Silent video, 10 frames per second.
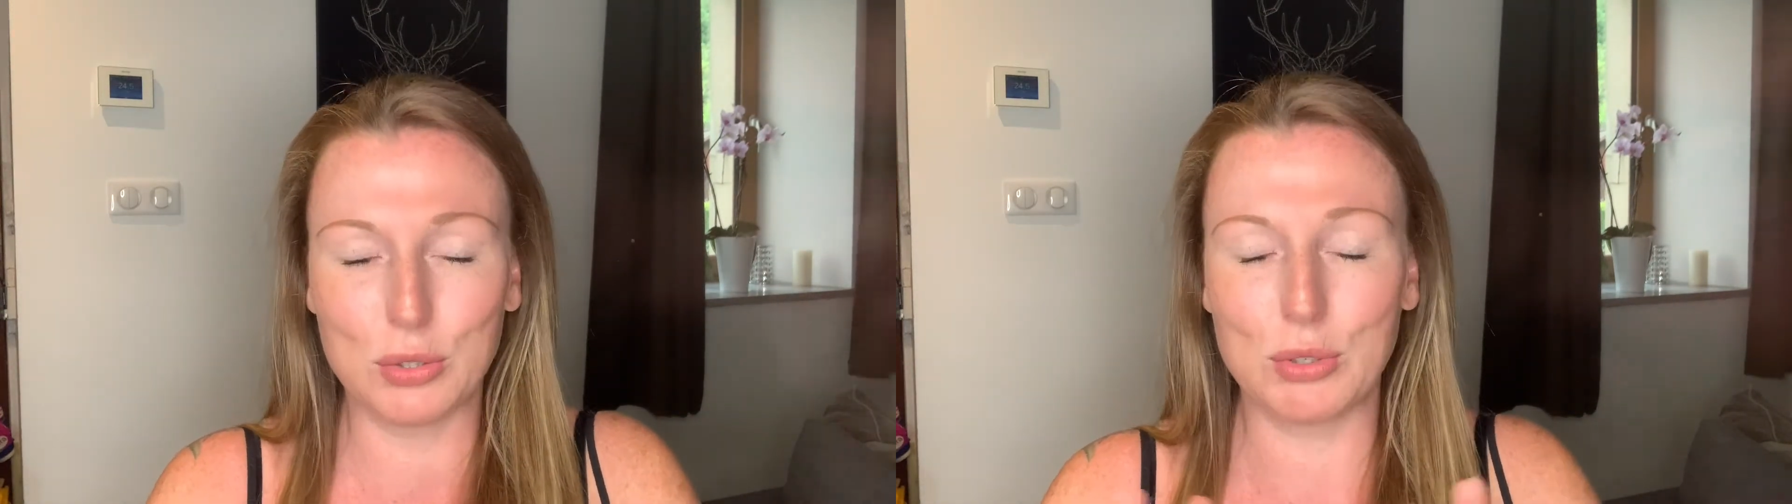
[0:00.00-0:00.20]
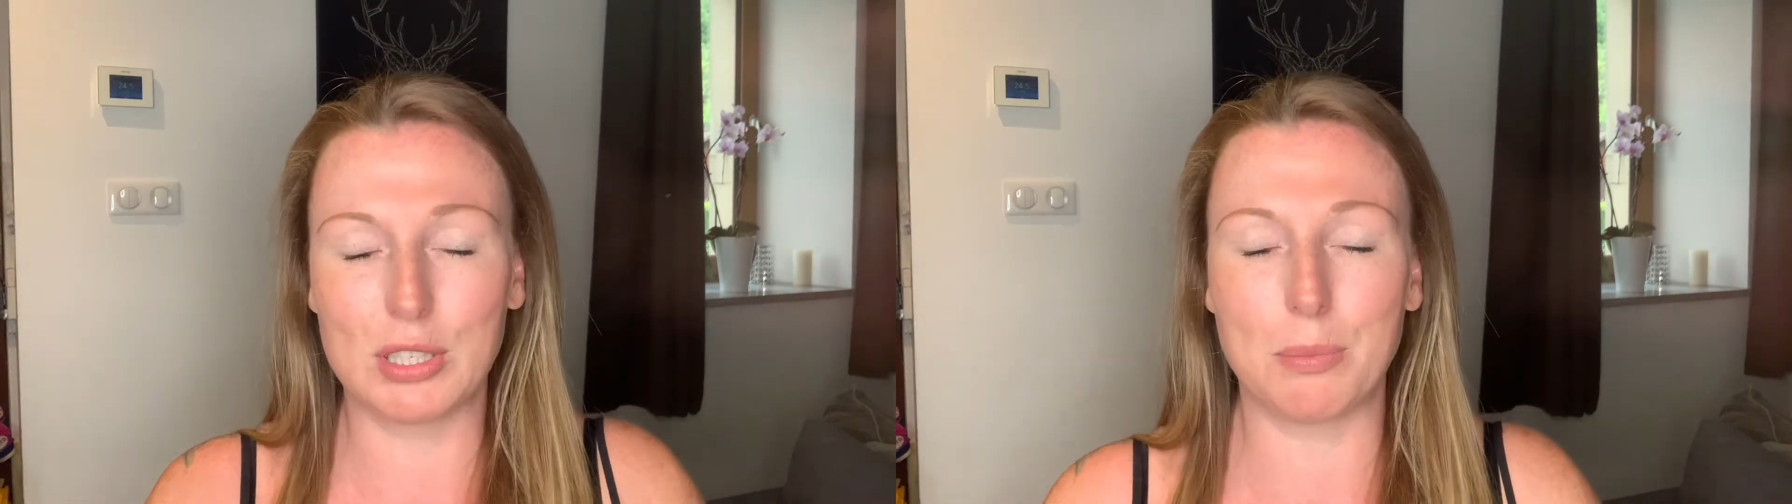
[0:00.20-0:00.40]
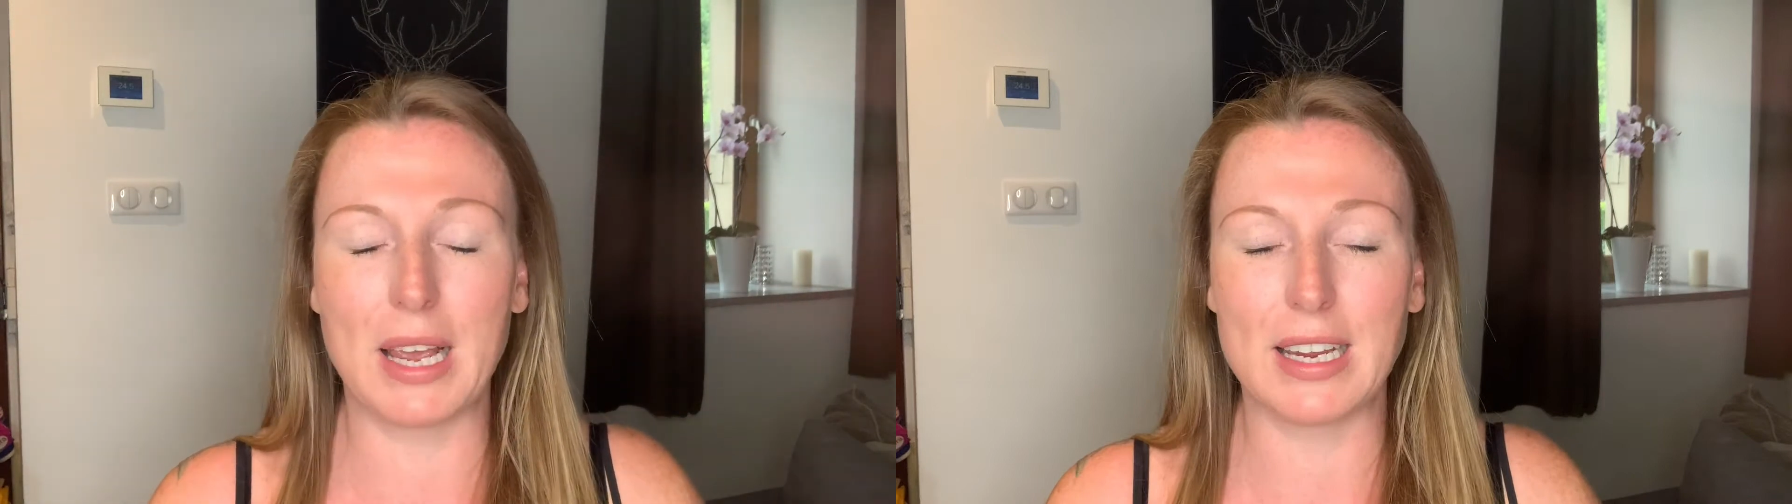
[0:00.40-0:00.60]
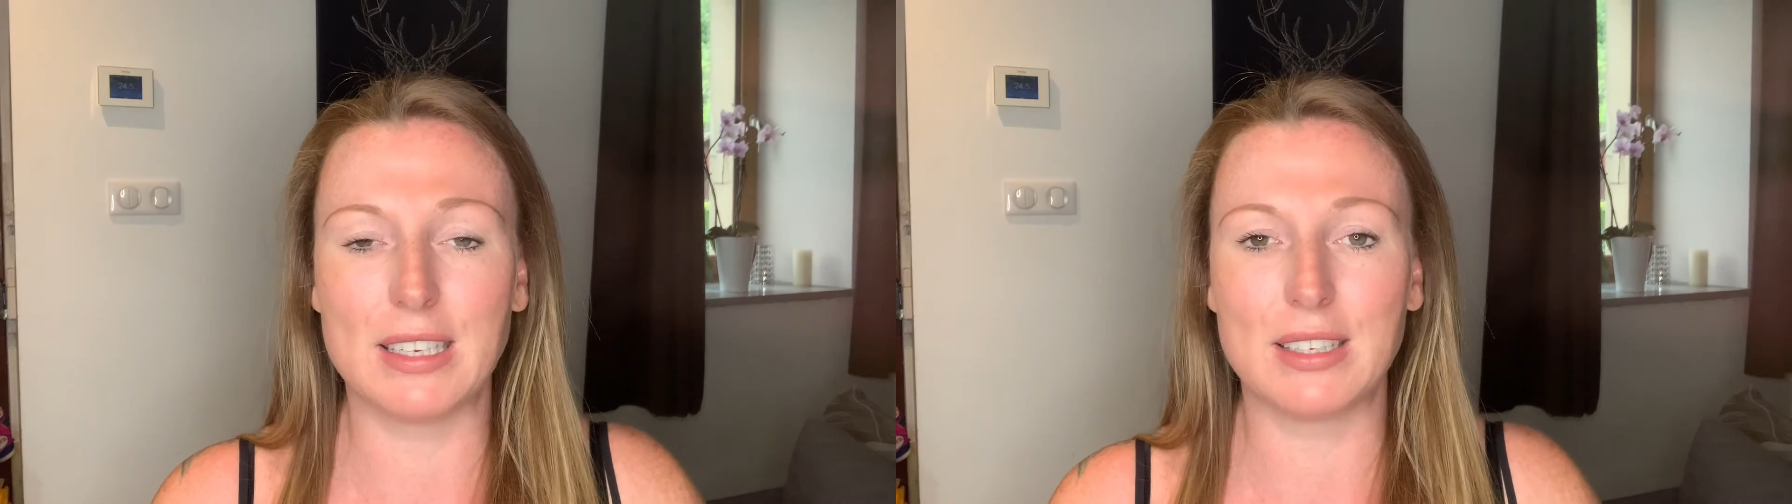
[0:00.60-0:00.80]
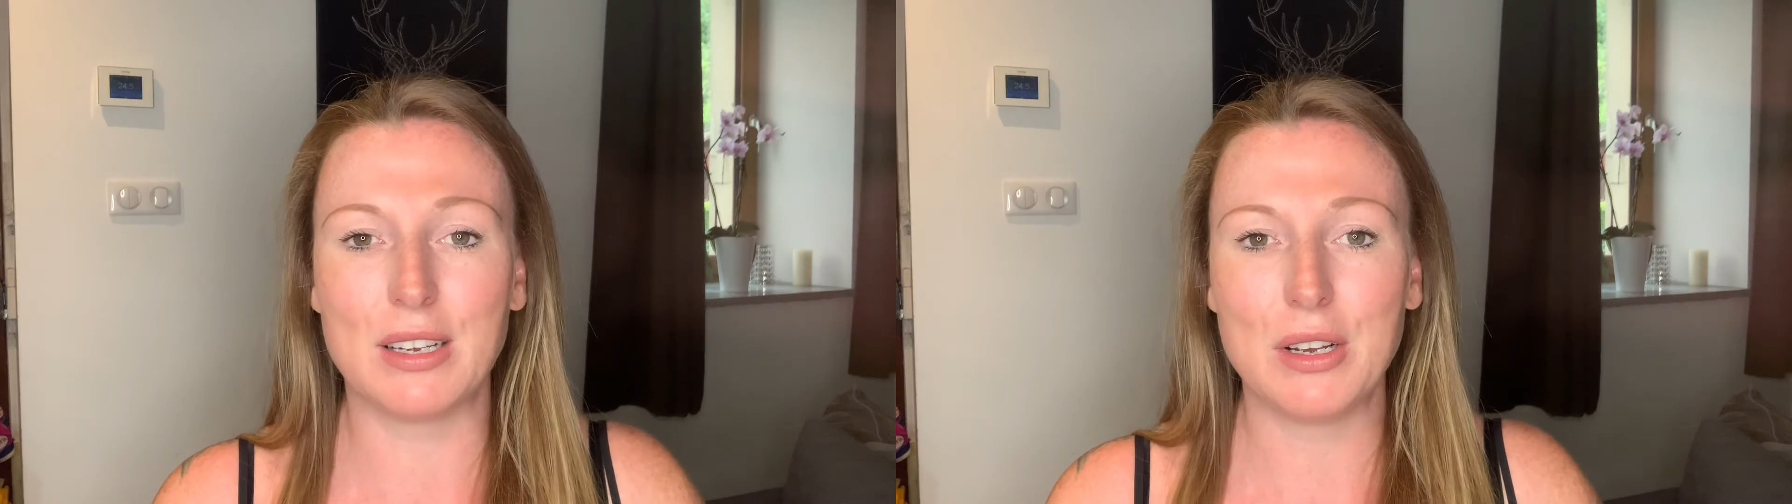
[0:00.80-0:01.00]
to a
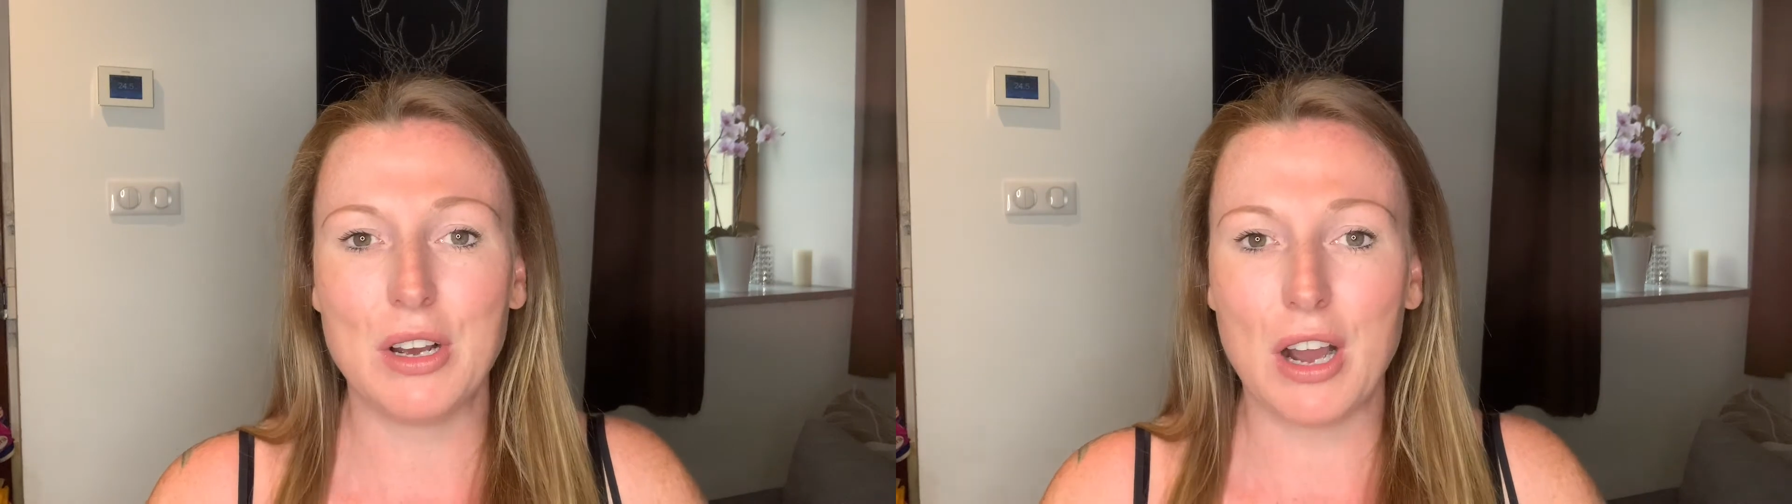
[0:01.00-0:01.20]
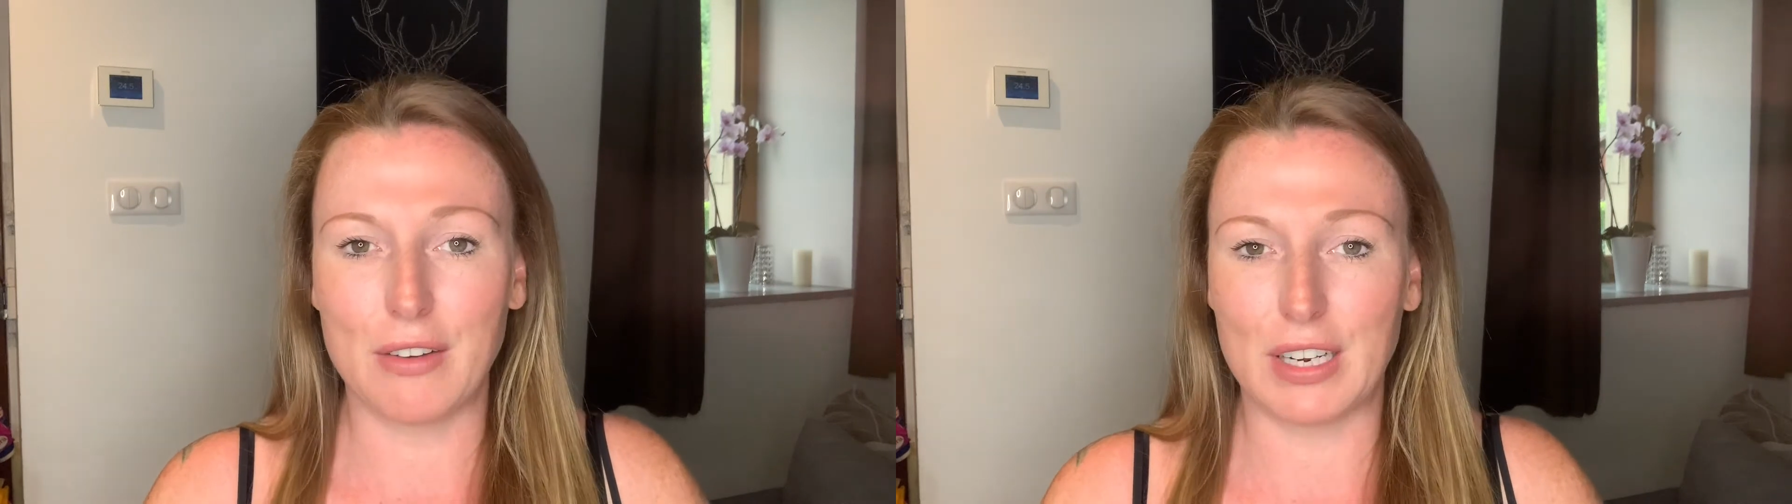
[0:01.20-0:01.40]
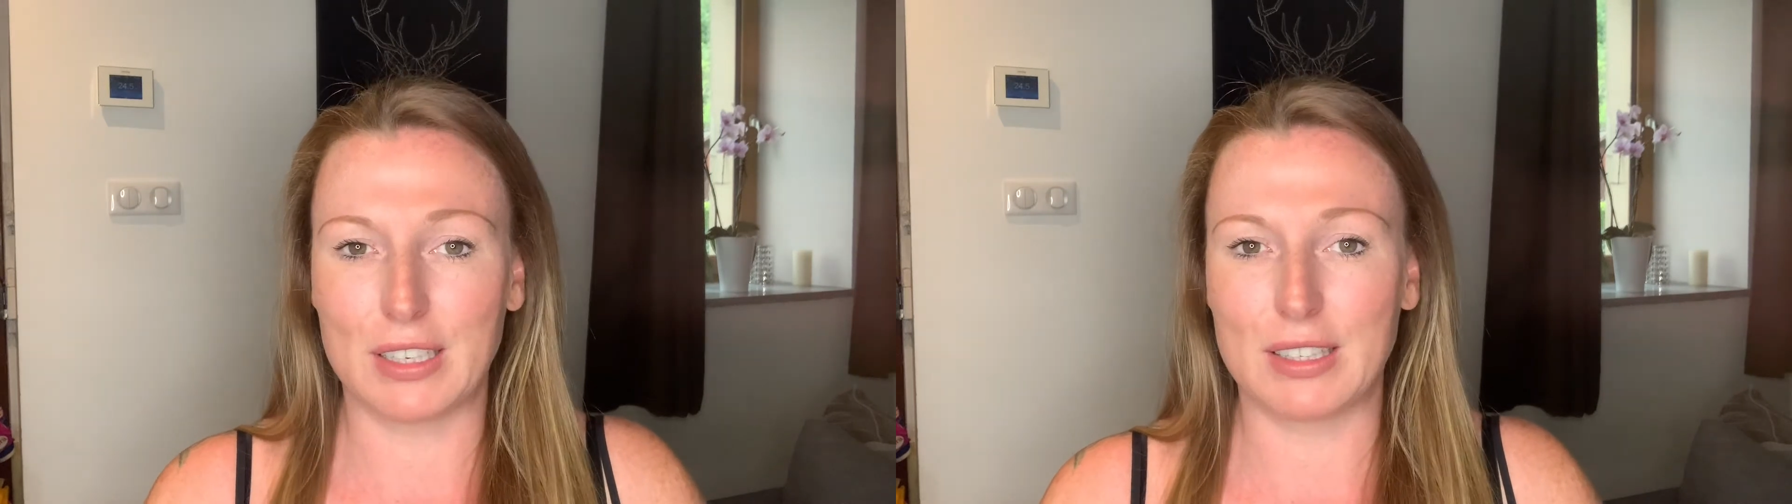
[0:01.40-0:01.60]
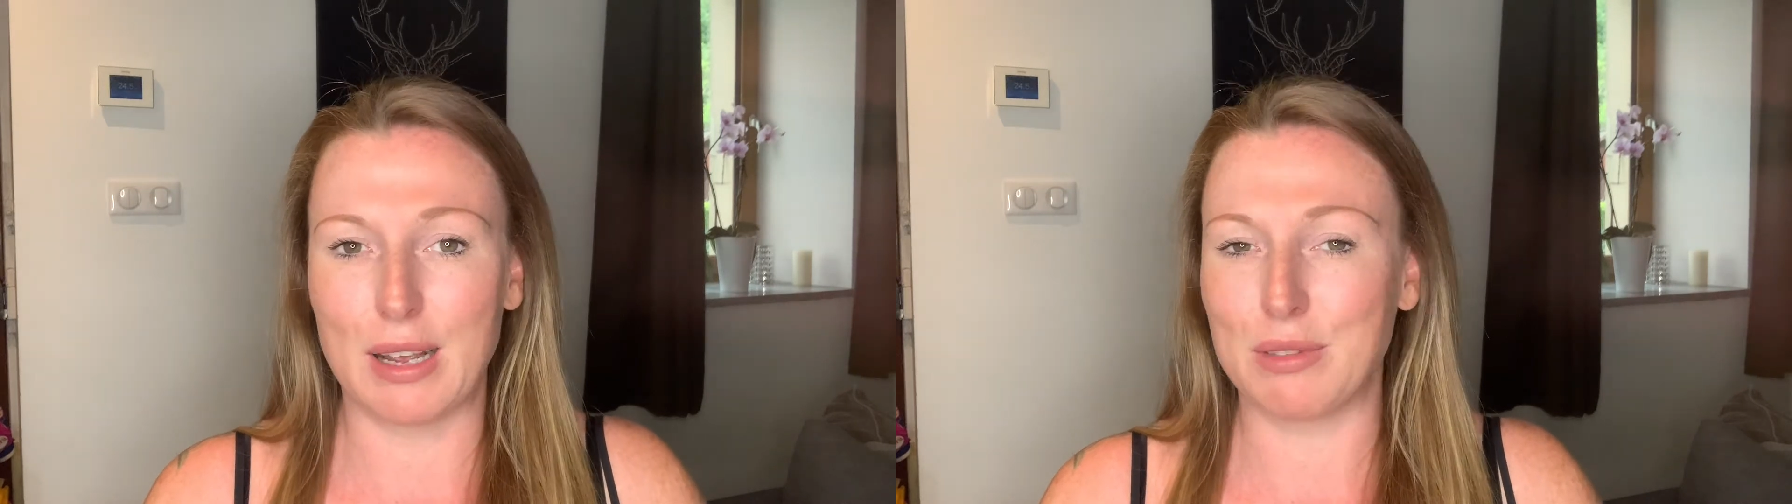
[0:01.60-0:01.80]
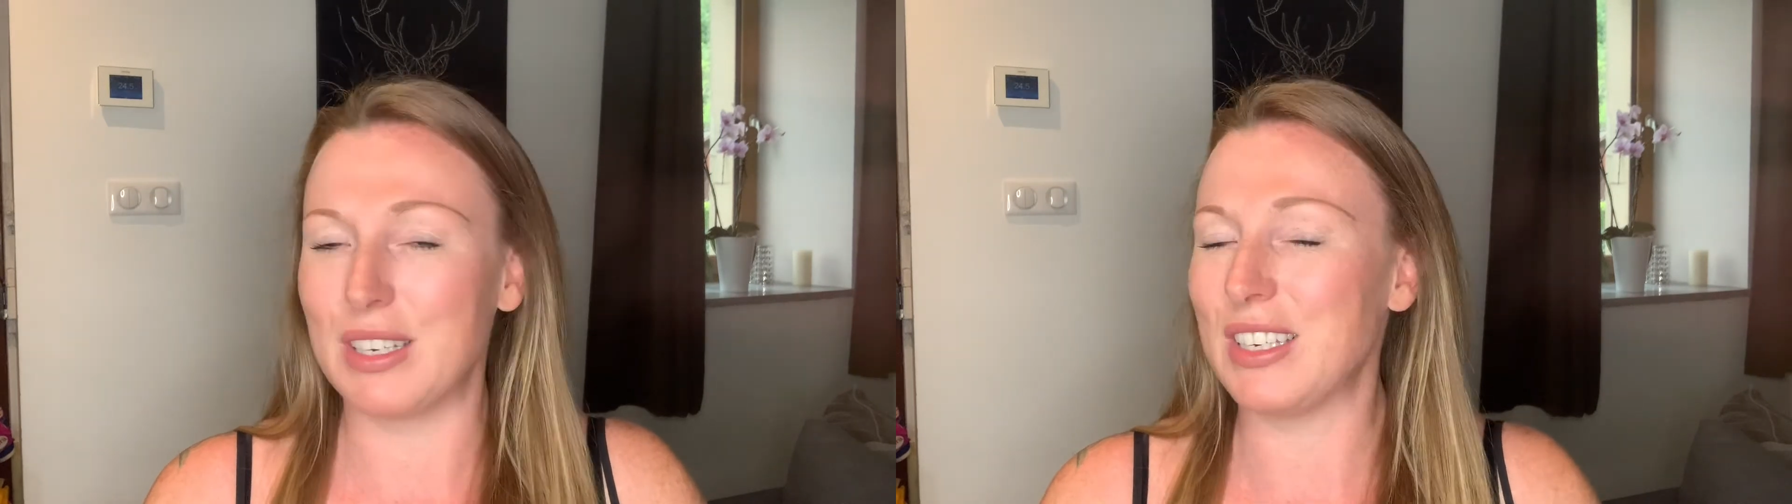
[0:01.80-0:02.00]
space of
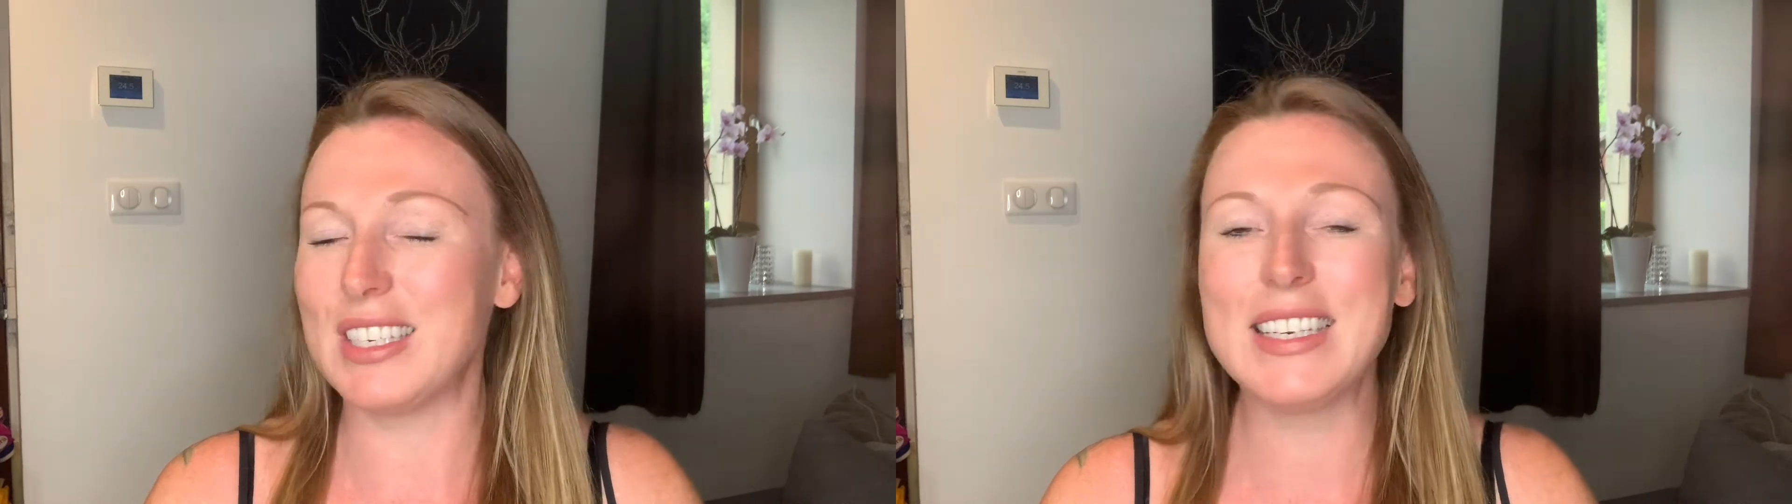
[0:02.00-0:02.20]
acceptance.